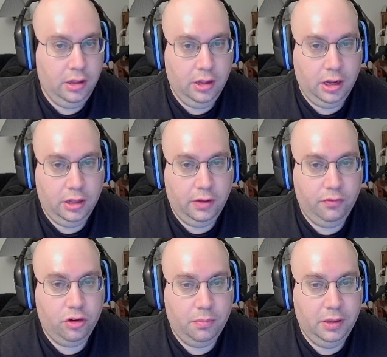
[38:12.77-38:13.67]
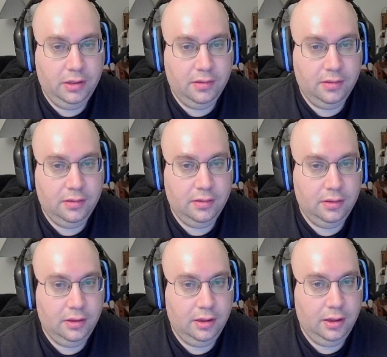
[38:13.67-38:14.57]
I love trumpets.
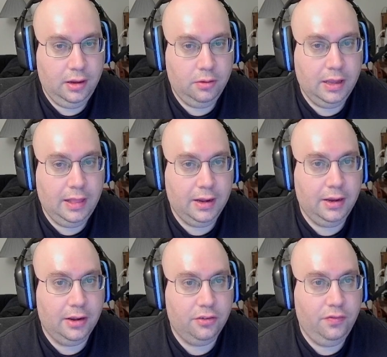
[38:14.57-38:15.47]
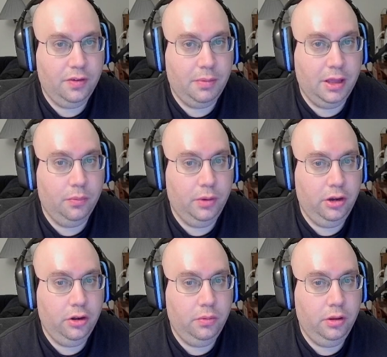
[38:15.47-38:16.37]
Okay, that can actually fit by the
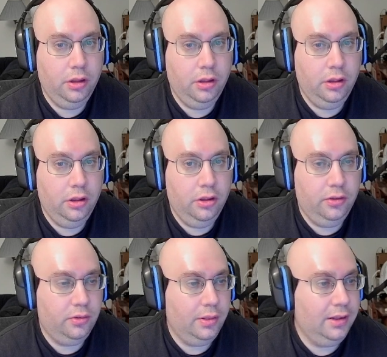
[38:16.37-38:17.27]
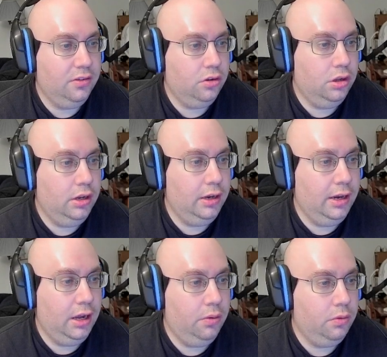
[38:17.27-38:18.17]
window, so that's good.
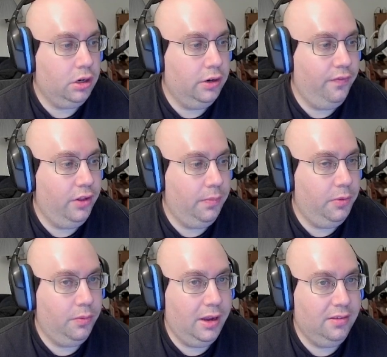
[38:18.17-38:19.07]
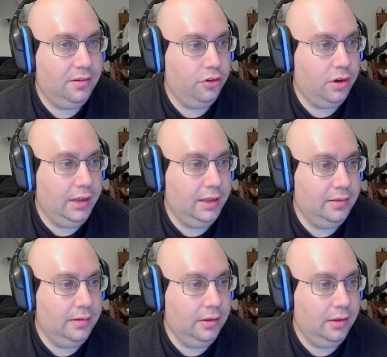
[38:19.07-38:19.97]
Now we're going to fill up the rest and try and get
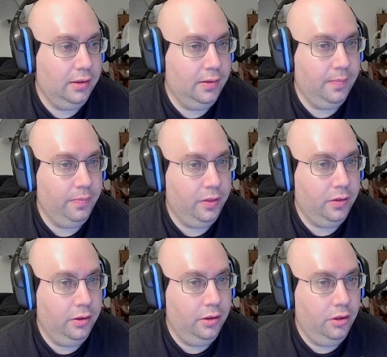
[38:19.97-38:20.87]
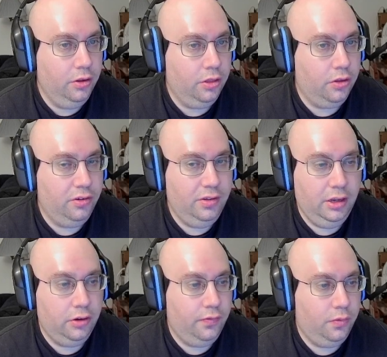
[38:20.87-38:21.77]
to 13
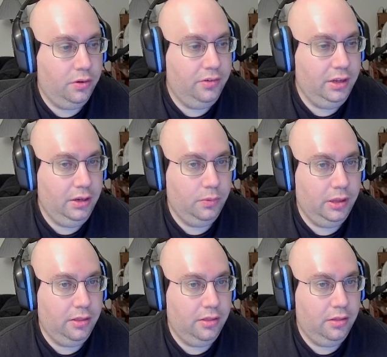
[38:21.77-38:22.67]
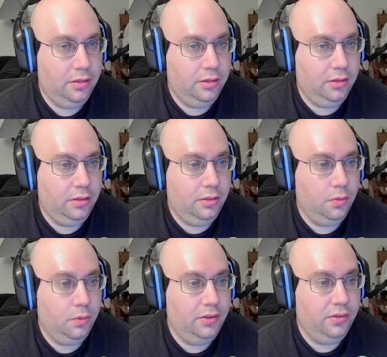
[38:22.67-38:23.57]
or 14 with the
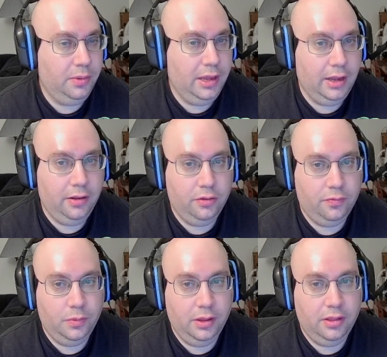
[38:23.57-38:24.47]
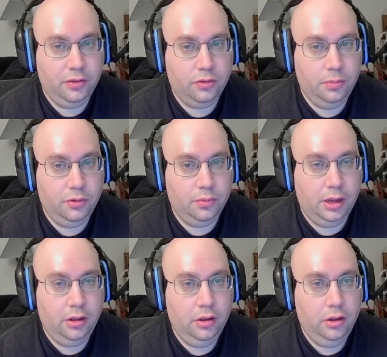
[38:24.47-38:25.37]
ones that we have with this room as well.
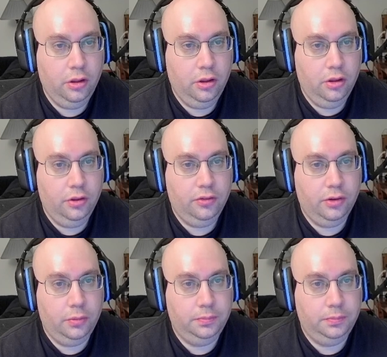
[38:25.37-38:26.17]
So